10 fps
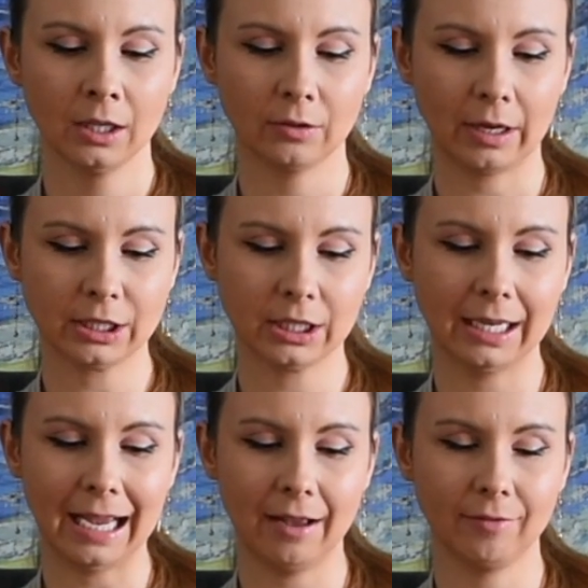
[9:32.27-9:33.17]
to
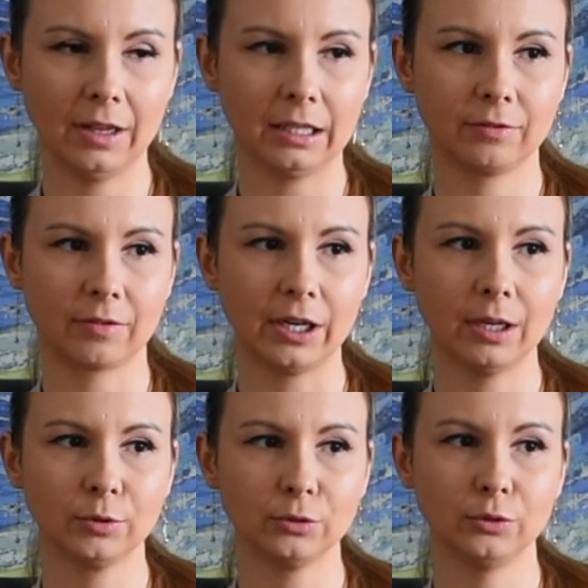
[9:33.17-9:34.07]
actually have that
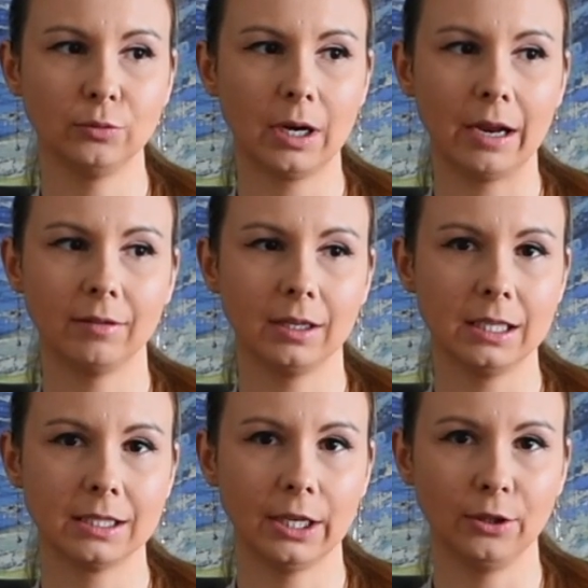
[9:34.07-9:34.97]
freedom to do whatever it
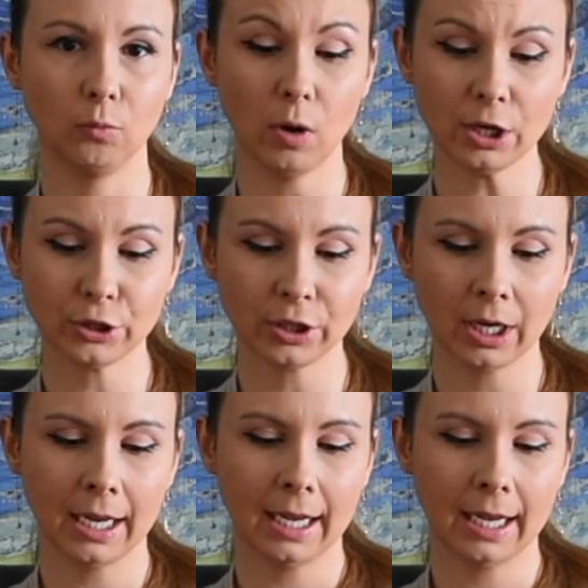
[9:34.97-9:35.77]
is that you wish.